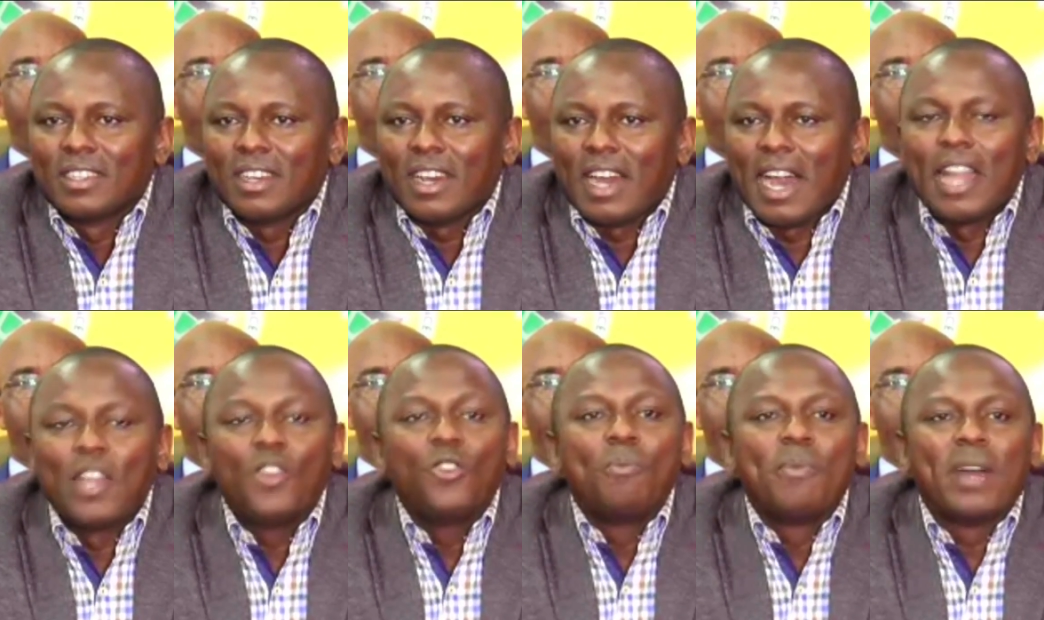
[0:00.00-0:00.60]
and
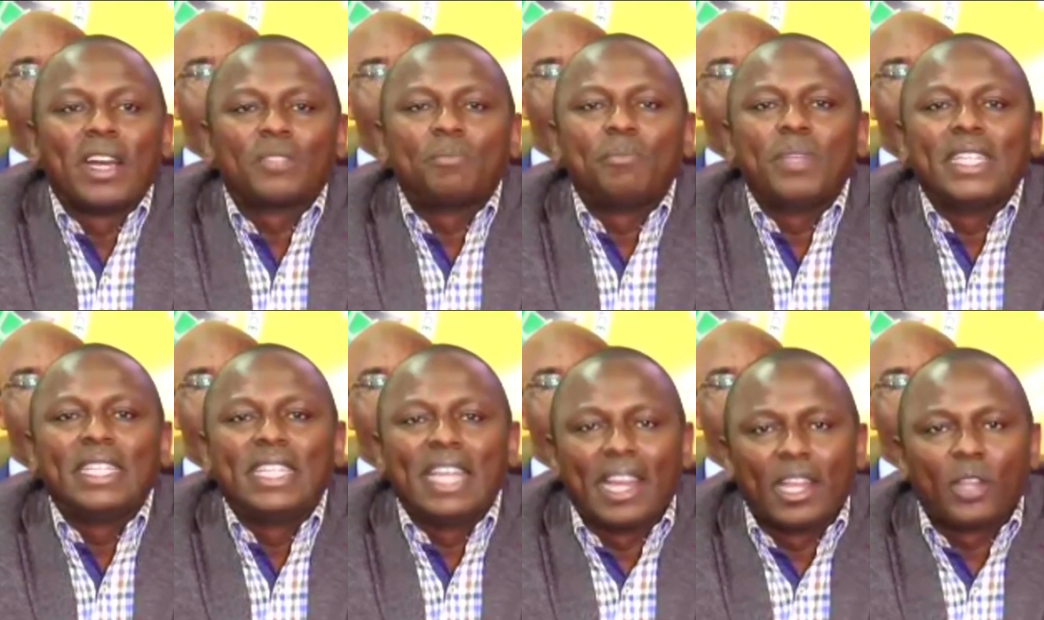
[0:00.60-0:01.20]
you must be
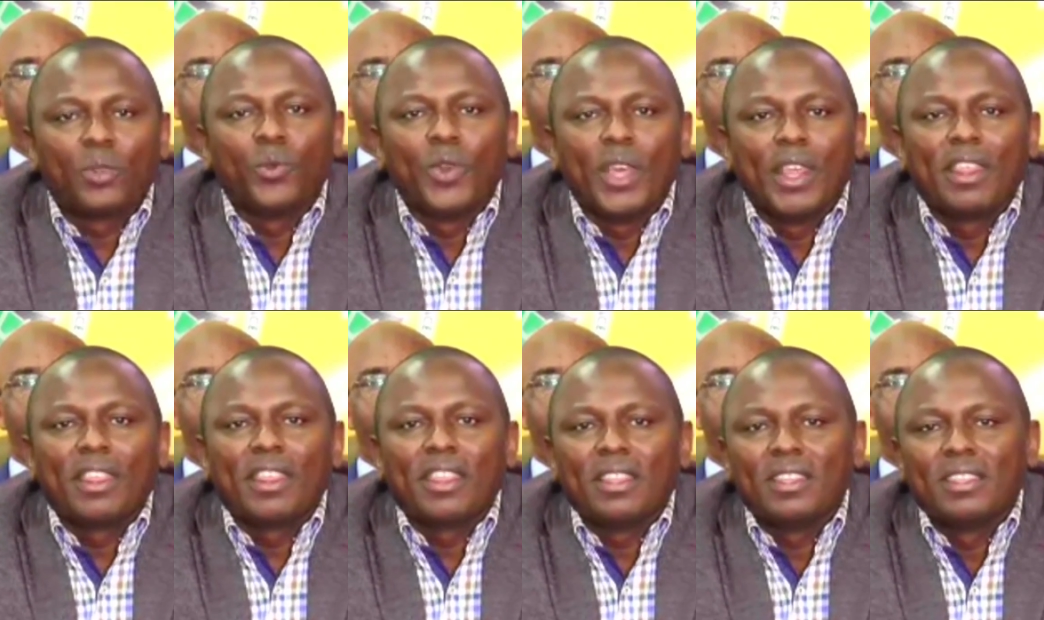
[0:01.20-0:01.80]
dealt with
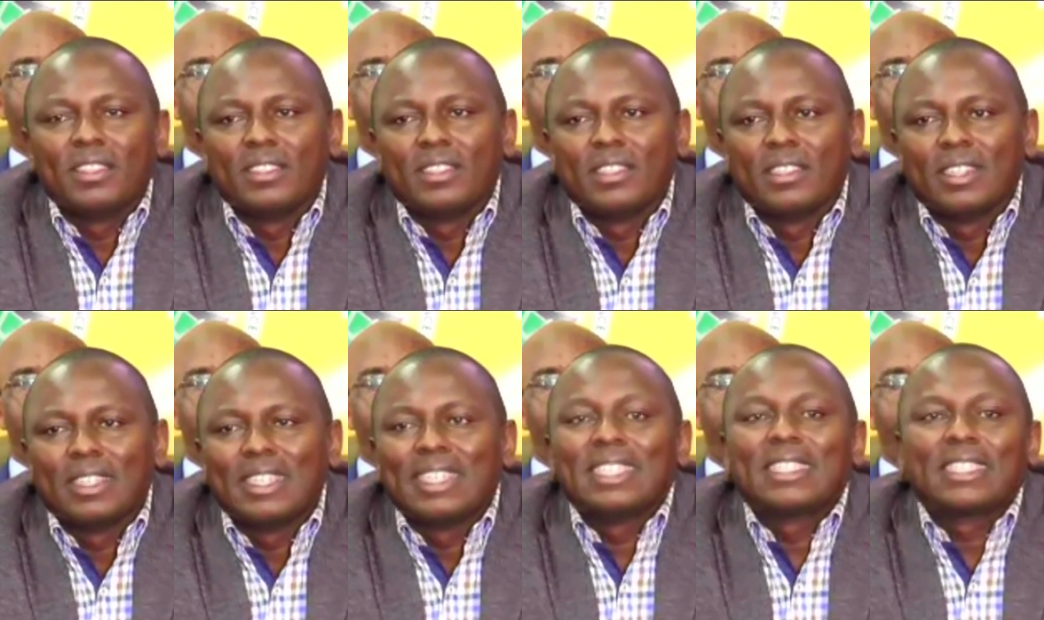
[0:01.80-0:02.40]

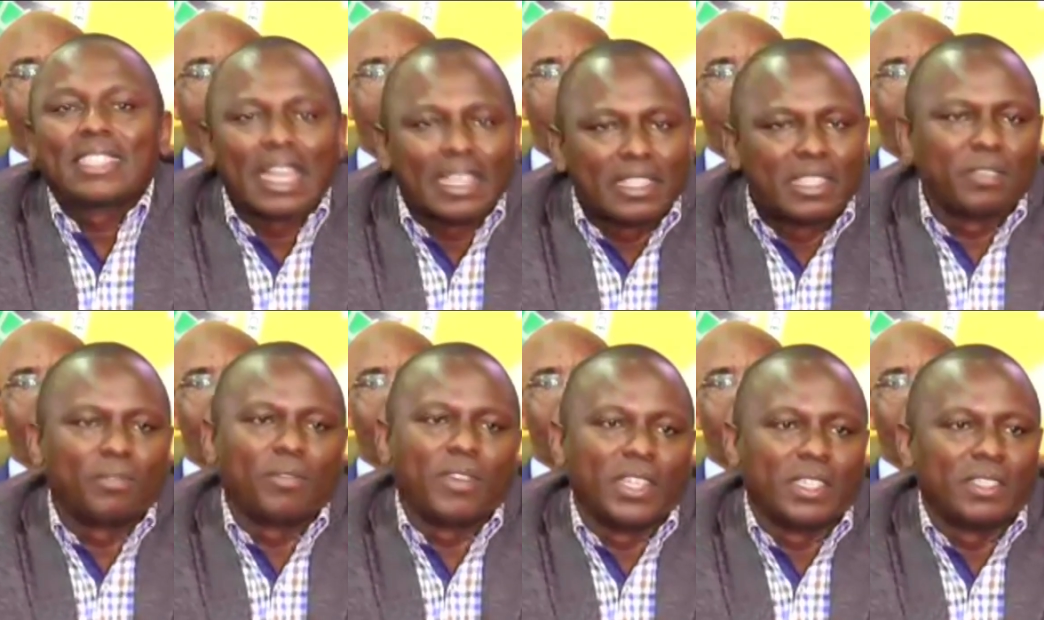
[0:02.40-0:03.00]

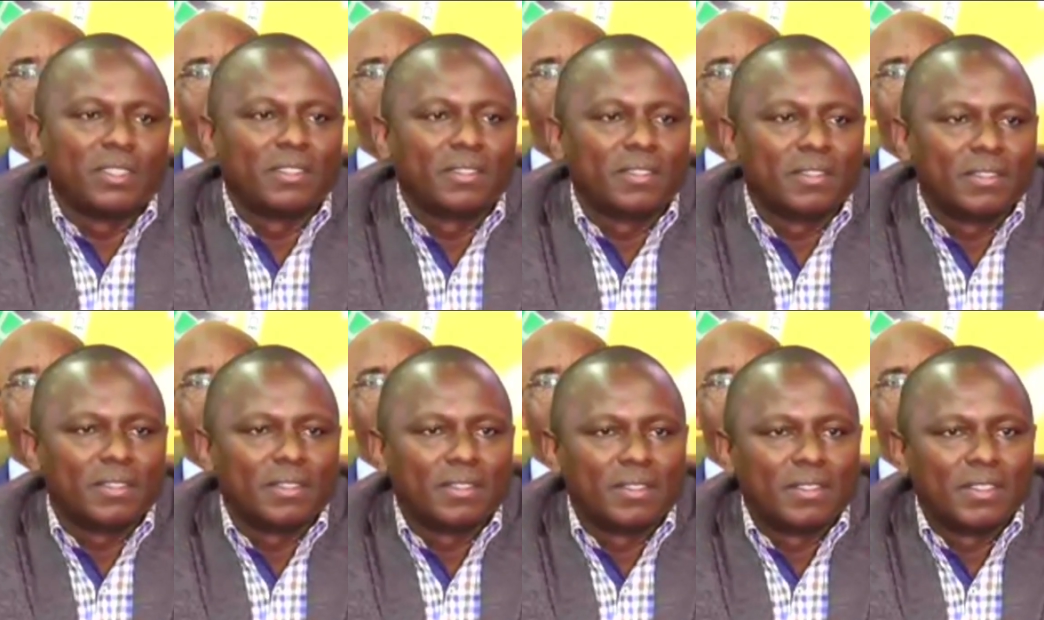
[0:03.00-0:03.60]
decisively.
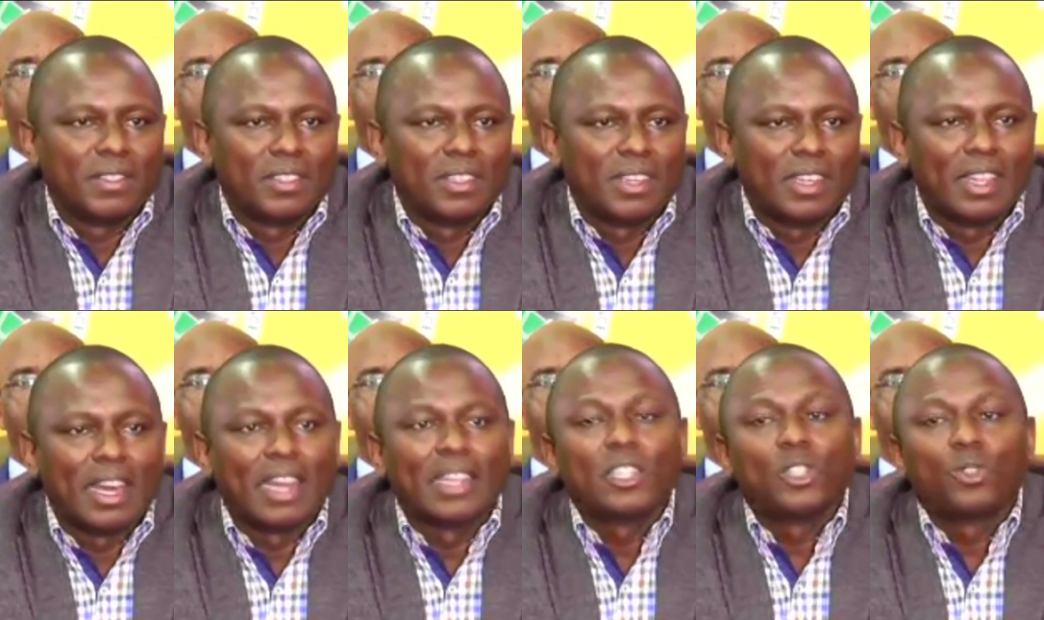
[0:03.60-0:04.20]
And
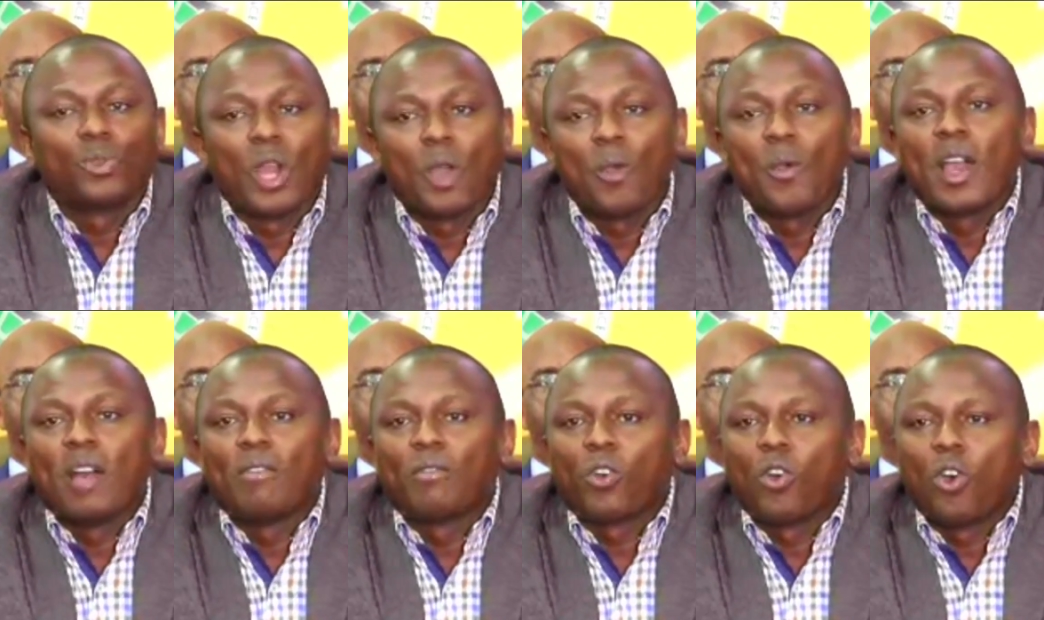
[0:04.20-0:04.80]
that is why we
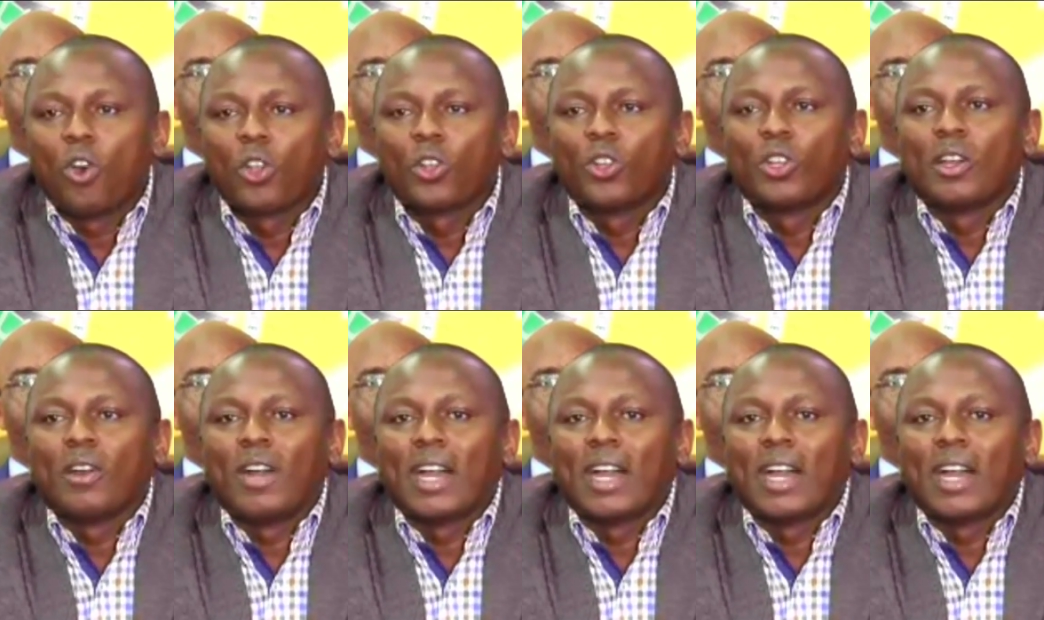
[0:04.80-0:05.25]
have called on our